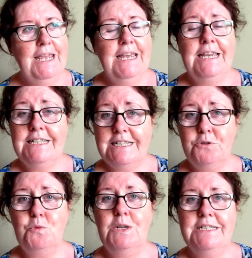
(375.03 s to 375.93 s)
he
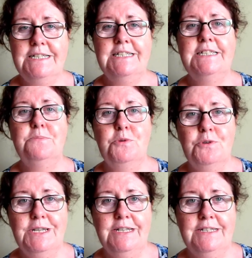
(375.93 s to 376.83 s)
didn't want to
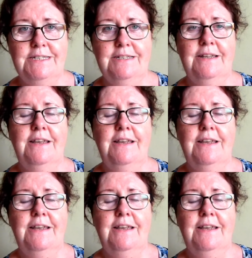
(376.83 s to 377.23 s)
disappoint